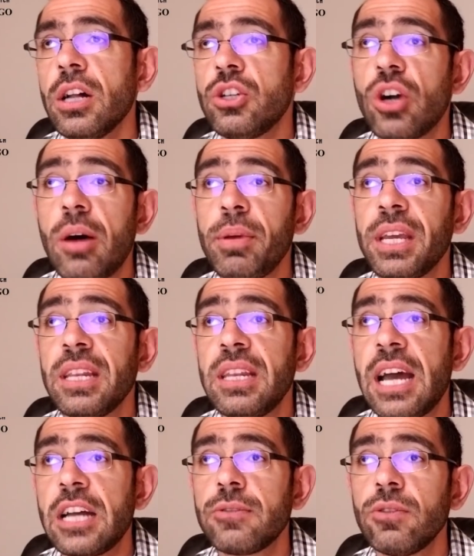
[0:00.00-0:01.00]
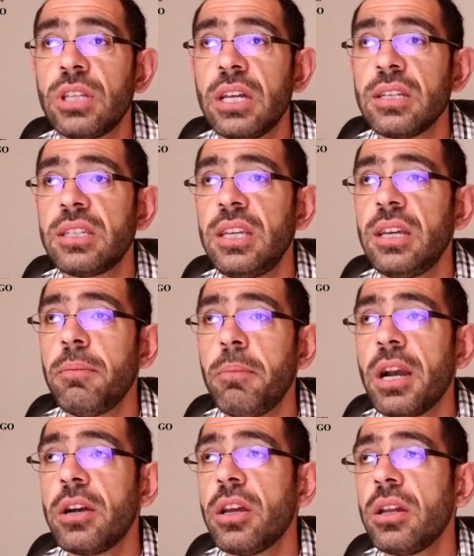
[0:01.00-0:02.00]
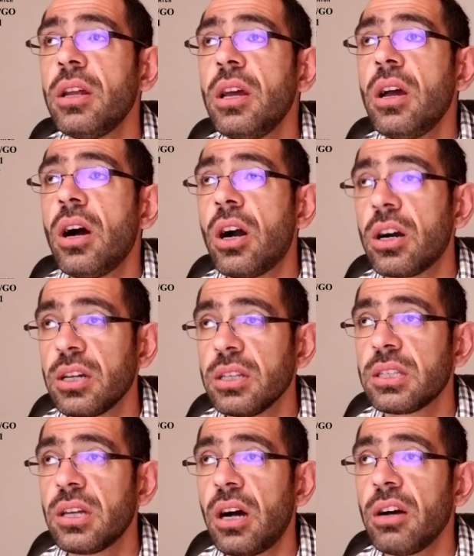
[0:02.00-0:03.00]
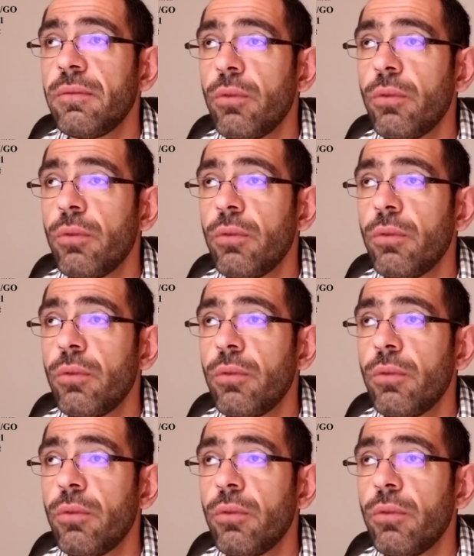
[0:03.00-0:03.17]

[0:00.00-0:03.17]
dropping in Nashville, Tennessee and Marion, Arkansas.